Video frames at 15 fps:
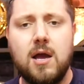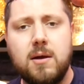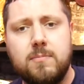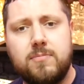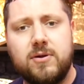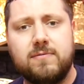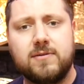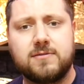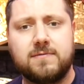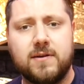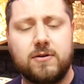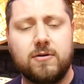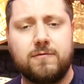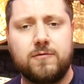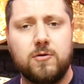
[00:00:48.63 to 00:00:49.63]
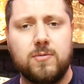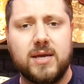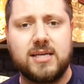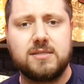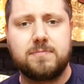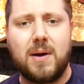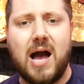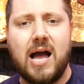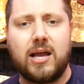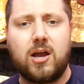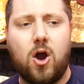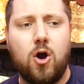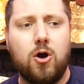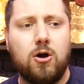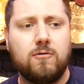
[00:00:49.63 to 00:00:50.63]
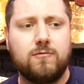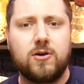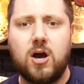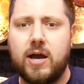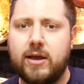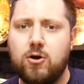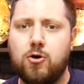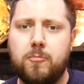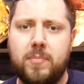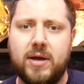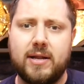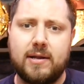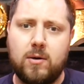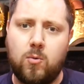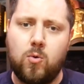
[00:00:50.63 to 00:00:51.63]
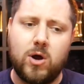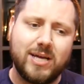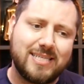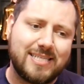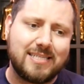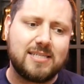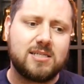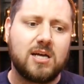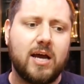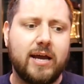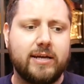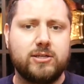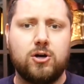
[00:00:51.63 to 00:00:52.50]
previous video a few weeks back of cutting open what is inside